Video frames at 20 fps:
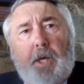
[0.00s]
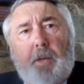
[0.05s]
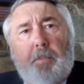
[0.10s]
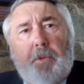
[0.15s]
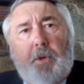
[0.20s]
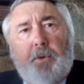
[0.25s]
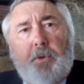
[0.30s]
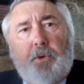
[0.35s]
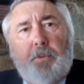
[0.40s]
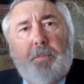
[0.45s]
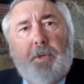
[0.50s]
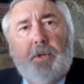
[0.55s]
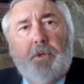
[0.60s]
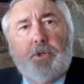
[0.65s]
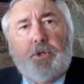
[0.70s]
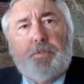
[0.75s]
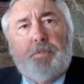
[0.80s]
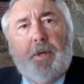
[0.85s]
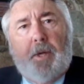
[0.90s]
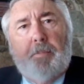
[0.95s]
I am known to
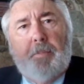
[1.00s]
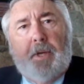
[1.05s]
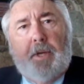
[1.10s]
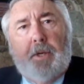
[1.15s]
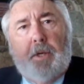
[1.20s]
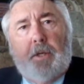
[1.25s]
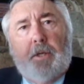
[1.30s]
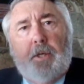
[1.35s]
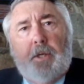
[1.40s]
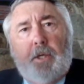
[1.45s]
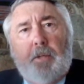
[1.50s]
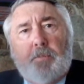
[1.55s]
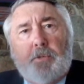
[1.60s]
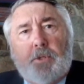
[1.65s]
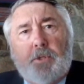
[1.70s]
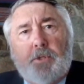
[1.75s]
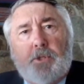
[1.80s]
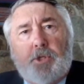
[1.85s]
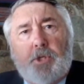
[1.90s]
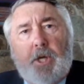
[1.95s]
most by my nickname
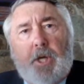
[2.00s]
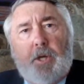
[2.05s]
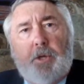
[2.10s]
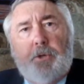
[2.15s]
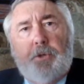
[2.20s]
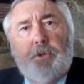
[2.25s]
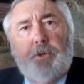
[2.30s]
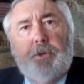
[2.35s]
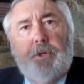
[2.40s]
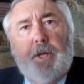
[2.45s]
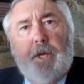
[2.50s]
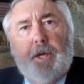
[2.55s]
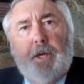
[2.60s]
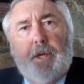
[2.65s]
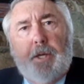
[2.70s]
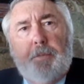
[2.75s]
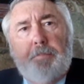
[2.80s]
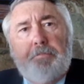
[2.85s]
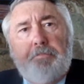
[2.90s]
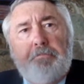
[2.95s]
since childhood,
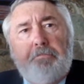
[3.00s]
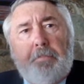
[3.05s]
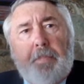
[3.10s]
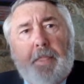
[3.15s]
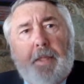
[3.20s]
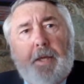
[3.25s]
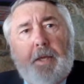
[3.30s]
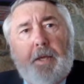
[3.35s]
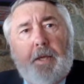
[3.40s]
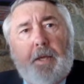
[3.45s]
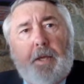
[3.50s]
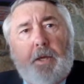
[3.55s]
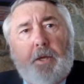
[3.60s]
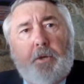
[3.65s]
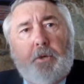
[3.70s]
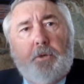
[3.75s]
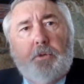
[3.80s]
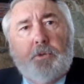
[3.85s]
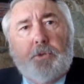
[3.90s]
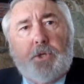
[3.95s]
Don,
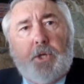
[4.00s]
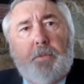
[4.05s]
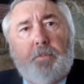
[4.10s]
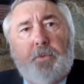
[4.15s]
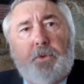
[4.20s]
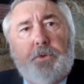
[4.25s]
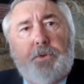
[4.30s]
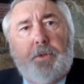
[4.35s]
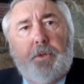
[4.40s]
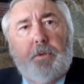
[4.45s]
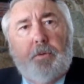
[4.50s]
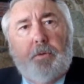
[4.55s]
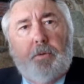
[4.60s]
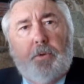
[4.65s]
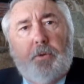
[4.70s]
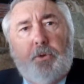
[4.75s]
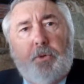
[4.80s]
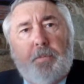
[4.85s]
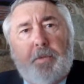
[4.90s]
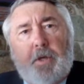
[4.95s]
and to some with
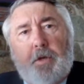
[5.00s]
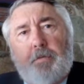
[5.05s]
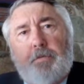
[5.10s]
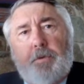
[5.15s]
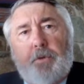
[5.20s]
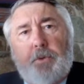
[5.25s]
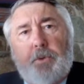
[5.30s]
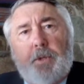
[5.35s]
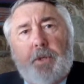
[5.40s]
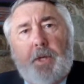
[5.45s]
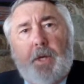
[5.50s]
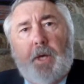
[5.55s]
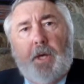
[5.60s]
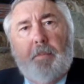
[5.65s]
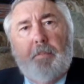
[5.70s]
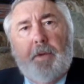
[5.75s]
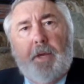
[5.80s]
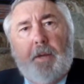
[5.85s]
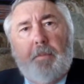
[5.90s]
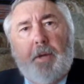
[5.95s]
whom I flew in
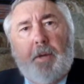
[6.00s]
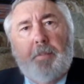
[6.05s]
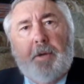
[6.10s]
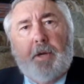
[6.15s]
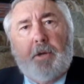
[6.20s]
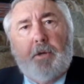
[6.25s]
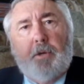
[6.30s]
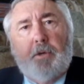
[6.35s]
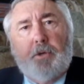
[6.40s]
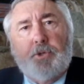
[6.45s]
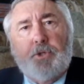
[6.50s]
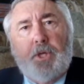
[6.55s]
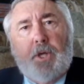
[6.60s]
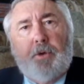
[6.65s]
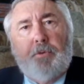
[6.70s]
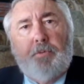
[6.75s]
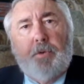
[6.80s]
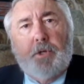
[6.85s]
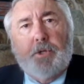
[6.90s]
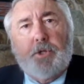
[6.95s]
combat by my call
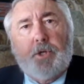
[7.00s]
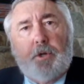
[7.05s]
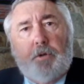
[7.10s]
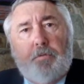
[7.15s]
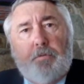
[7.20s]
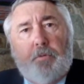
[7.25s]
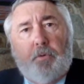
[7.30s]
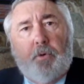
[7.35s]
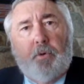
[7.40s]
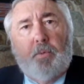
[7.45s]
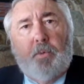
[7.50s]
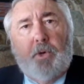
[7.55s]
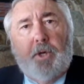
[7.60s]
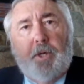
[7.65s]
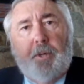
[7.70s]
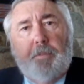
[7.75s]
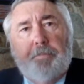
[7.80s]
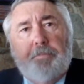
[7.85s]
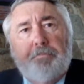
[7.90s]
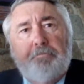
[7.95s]
sign Rustic
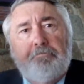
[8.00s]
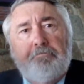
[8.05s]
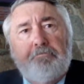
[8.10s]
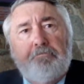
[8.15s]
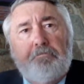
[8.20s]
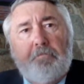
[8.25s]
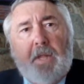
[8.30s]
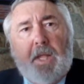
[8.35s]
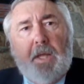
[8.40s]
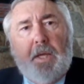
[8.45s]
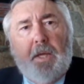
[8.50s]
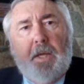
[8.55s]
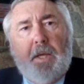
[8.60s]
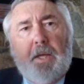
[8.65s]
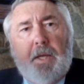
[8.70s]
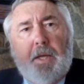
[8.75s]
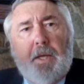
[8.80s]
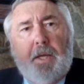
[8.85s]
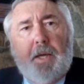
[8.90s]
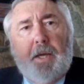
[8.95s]
401.
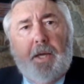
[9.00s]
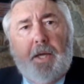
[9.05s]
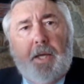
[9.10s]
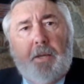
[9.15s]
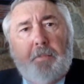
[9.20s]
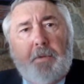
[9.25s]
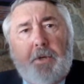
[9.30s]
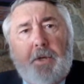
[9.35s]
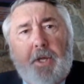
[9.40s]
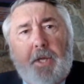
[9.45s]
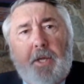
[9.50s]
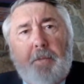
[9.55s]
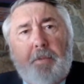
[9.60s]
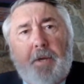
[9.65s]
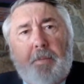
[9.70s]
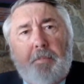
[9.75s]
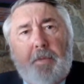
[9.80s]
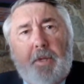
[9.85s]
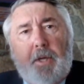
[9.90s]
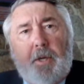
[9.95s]
I am today
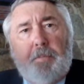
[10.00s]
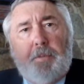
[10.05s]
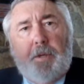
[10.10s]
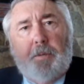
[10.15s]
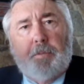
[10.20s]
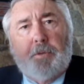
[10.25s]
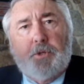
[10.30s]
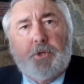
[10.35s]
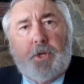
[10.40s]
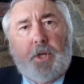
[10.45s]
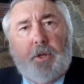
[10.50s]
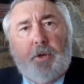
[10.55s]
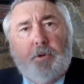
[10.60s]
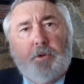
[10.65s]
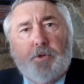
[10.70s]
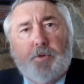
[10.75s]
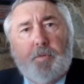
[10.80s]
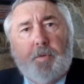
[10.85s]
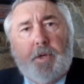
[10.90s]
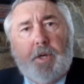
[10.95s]
by many people's
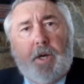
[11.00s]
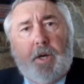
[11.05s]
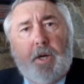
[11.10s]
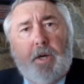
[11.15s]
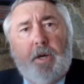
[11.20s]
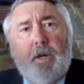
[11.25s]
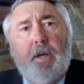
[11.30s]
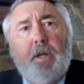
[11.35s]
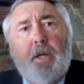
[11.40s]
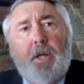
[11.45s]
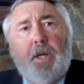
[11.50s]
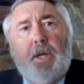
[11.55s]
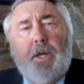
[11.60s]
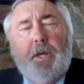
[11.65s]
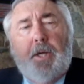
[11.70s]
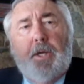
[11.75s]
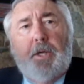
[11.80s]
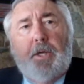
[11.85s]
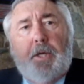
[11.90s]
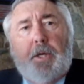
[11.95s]
standards retired,
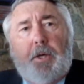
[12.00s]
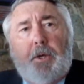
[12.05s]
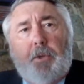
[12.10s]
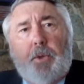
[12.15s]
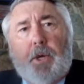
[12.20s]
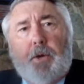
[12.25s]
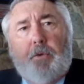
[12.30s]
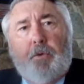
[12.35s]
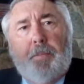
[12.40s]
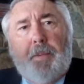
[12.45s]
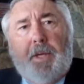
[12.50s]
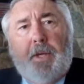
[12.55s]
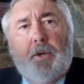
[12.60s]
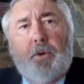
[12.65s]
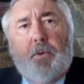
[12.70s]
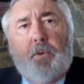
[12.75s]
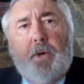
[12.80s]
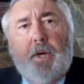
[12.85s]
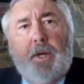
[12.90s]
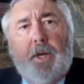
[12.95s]
although I remain
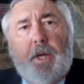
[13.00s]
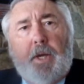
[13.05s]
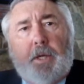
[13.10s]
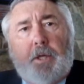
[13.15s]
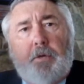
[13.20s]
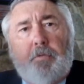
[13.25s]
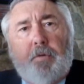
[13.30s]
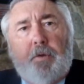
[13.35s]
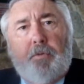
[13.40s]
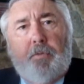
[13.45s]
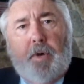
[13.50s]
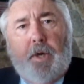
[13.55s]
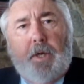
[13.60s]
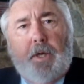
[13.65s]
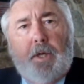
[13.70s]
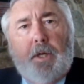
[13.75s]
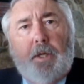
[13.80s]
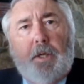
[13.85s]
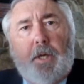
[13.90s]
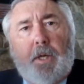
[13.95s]
quite active in
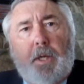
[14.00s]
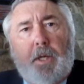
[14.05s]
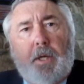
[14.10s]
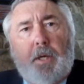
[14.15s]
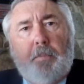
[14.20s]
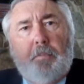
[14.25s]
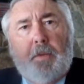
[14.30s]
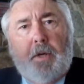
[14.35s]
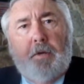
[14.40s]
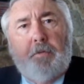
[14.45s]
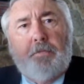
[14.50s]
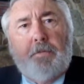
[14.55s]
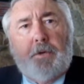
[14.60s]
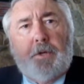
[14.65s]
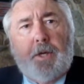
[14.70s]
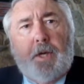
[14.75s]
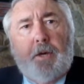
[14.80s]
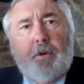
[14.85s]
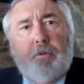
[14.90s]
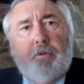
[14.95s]
writing and in my
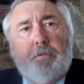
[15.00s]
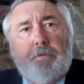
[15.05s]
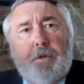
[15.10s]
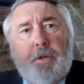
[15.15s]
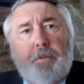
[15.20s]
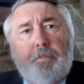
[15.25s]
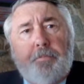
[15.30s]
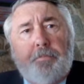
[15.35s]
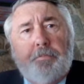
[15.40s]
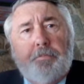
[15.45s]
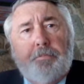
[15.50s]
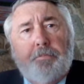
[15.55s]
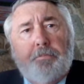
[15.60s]
photography.